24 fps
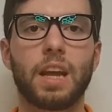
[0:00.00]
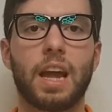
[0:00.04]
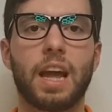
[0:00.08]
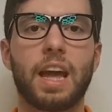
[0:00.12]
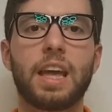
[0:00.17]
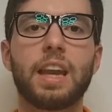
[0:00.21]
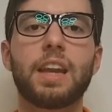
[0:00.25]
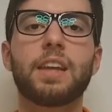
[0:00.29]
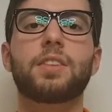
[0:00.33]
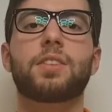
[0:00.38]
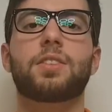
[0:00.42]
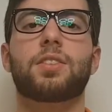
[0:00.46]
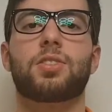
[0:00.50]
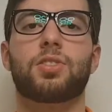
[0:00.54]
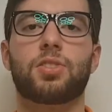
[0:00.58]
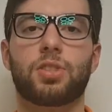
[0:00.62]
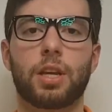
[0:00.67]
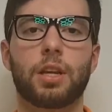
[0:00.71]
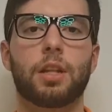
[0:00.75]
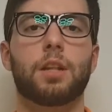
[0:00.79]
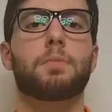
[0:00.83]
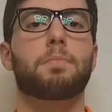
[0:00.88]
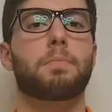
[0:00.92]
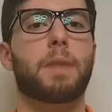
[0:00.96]
it is
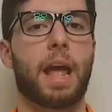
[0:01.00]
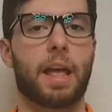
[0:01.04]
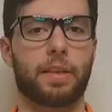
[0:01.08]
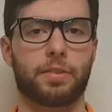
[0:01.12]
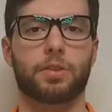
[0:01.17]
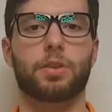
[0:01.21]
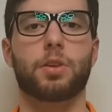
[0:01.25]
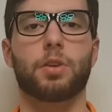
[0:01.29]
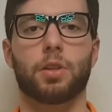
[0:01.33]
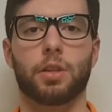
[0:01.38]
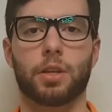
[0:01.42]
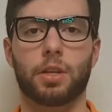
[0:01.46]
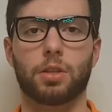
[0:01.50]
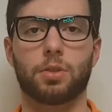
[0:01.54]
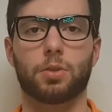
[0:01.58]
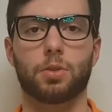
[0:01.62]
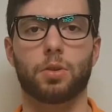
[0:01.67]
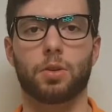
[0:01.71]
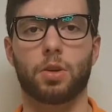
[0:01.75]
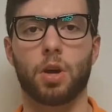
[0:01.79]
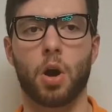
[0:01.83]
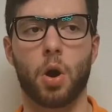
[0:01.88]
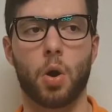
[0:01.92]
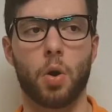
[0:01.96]
still masculine to
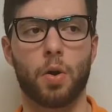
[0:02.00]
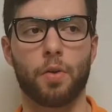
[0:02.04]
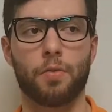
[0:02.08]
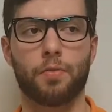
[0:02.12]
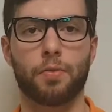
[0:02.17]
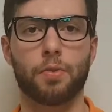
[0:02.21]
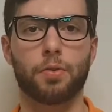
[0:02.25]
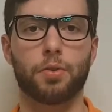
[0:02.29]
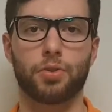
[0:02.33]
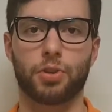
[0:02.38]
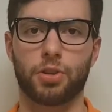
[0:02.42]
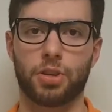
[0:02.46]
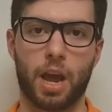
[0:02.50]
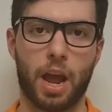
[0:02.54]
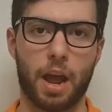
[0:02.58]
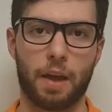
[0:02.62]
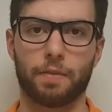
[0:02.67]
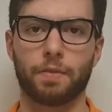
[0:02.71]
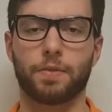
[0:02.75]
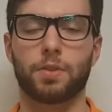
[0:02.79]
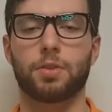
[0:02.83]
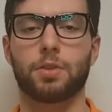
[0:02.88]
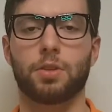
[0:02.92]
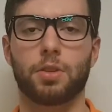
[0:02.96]
go full
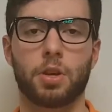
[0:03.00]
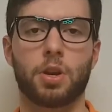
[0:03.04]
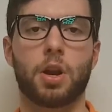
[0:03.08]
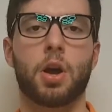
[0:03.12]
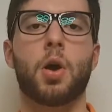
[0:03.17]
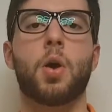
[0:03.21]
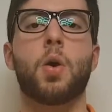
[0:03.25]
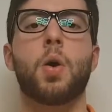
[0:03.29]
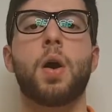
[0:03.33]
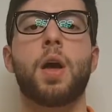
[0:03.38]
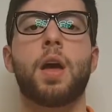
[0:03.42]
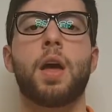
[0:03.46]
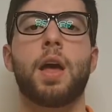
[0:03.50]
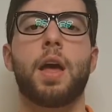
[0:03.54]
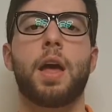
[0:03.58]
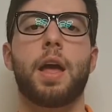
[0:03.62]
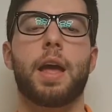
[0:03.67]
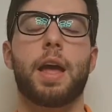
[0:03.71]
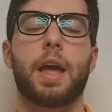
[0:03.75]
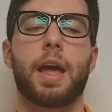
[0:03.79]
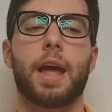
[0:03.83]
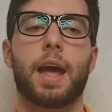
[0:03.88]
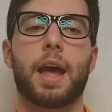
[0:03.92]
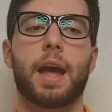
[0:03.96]
shave,
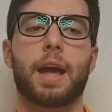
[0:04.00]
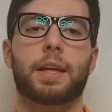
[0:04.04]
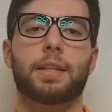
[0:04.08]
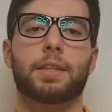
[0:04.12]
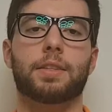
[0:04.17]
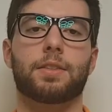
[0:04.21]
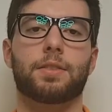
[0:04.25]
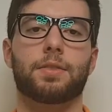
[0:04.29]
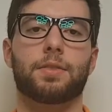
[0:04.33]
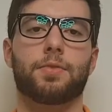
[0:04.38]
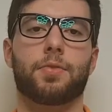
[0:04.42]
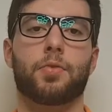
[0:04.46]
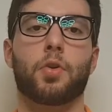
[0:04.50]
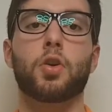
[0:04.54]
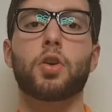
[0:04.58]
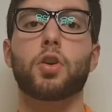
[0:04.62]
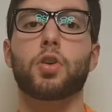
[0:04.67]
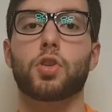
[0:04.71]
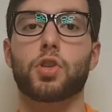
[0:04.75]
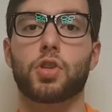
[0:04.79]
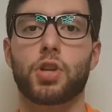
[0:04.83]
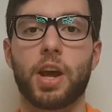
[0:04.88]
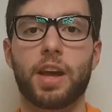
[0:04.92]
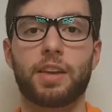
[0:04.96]
and for your
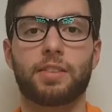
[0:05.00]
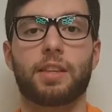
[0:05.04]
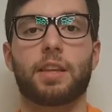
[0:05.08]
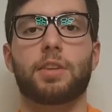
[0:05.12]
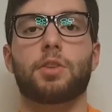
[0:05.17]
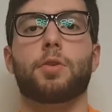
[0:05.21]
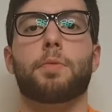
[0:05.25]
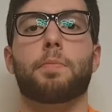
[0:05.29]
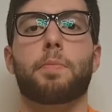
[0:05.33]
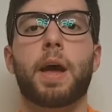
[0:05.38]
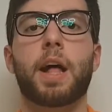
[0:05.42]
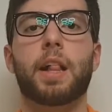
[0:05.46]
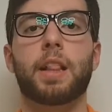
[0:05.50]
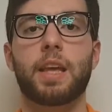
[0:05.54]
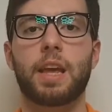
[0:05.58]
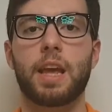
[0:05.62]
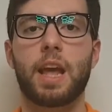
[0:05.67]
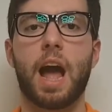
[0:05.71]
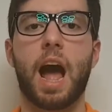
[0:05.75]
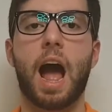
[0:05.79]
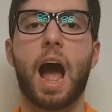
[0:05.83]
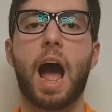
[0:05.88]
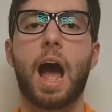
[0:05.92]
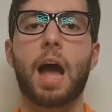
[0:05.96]
chest and your
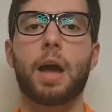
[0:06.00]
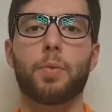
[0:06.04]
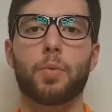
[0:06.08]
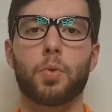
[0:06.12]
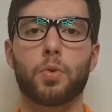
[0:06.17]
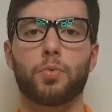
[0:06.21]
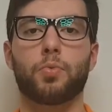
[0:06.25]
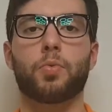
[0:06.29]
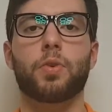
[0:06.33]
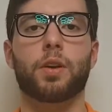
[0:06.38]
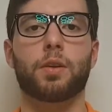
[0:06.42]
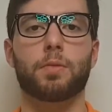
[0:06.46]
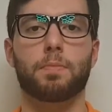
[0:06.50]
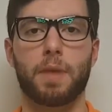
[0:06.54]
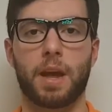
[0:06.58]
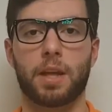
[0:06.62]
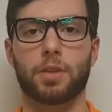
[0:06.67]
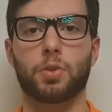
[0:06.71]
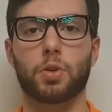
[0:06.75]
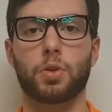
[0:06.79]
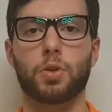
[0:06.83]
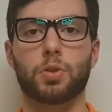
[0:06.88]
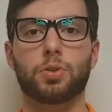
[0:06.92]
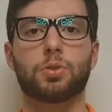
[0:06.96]
belly, I will recommend
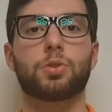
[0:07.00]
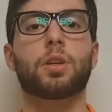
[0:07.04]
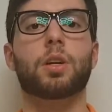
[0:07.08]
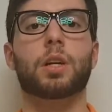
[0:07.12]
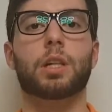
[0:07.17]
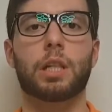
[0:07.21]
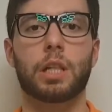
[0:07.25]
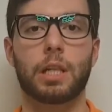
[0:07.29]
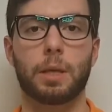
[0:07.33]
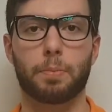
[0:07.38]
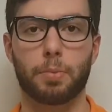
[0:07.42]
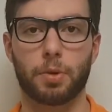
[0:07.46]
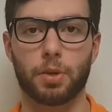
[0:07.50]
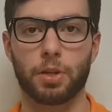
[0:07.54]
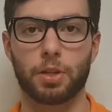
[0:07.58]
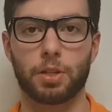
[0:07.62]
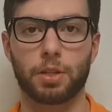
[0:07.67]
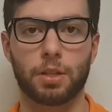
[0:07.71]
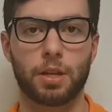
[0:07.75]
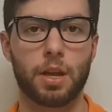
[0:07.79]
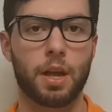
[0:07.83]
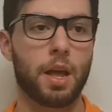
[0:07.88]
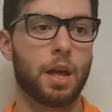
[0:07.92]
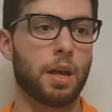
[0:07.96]
to use the
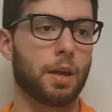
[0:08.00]
clippers.